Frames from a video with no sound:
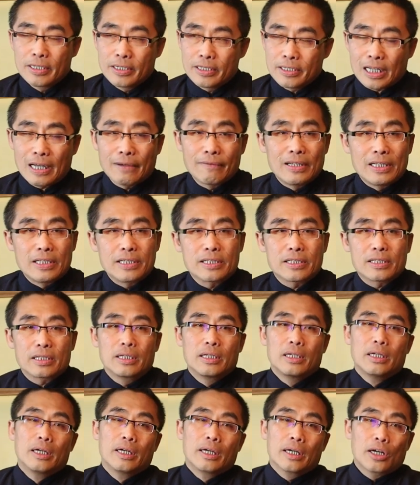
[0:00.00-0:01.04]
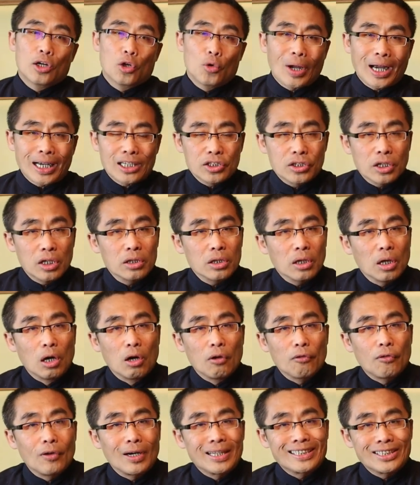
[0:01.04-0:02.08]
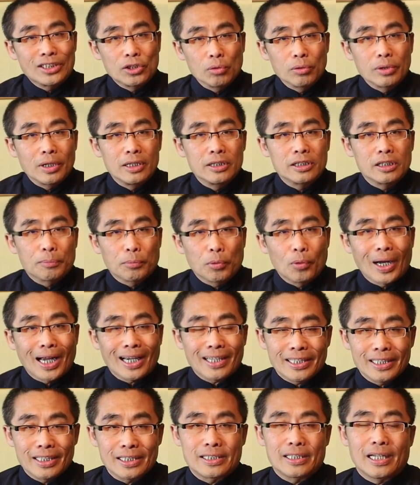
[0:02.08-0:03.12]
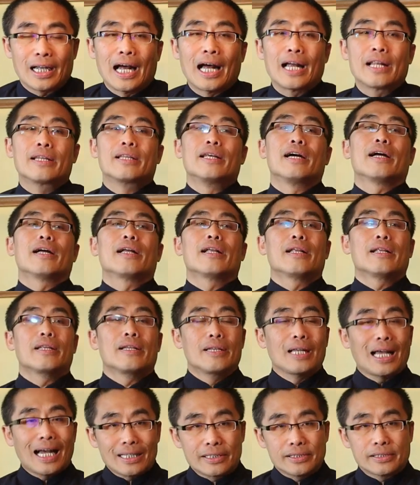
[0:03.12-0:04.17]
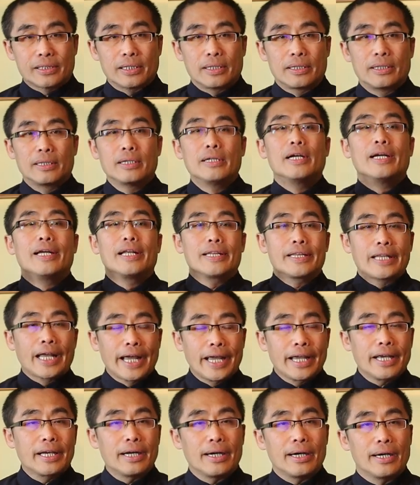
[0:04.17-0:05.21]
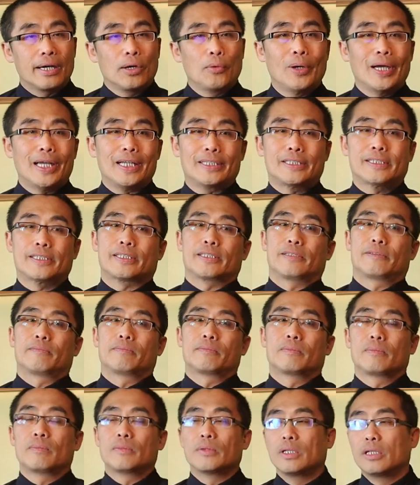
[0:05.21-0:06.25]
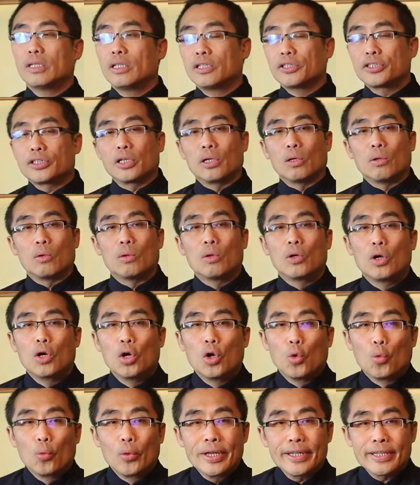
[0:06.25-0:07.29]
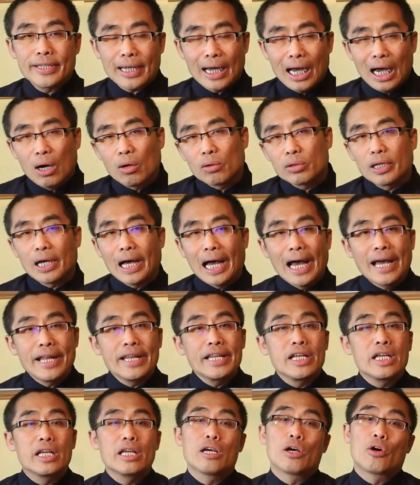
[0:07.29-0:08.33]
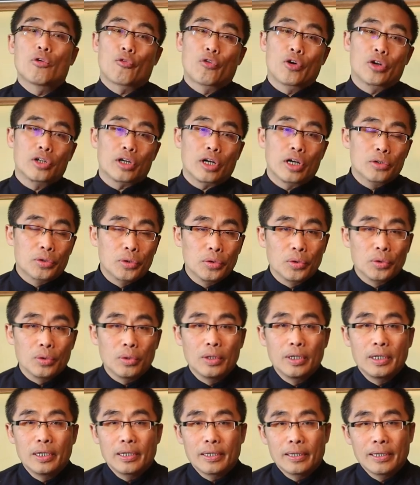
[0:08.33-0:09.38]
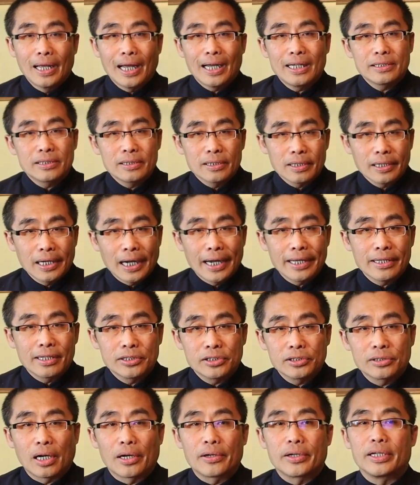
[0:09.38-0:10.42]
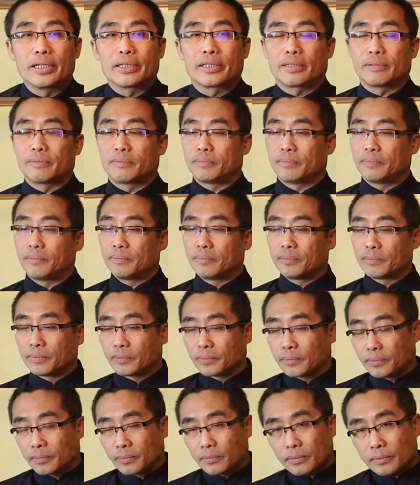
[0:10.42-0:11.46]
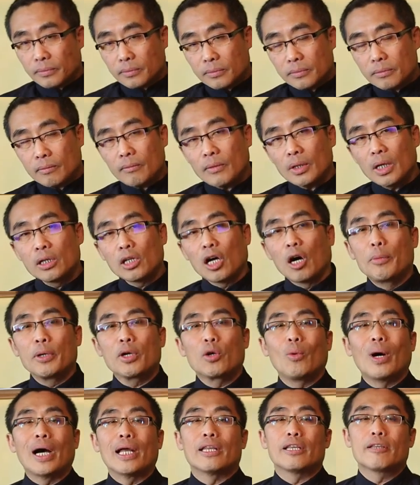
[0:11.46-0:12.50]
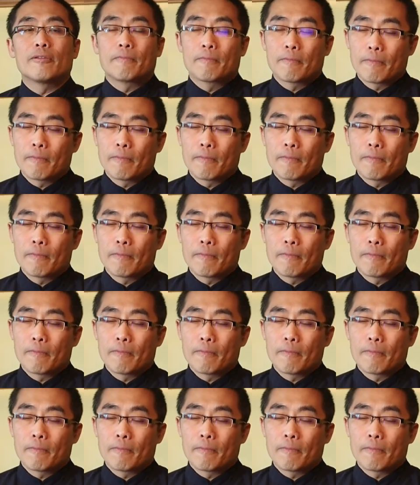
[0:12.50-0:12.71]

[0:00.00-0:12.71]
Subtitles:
Seventh, correction of students' practice. And last, takeaways. So, without any further ado, let's get started. Topic 1.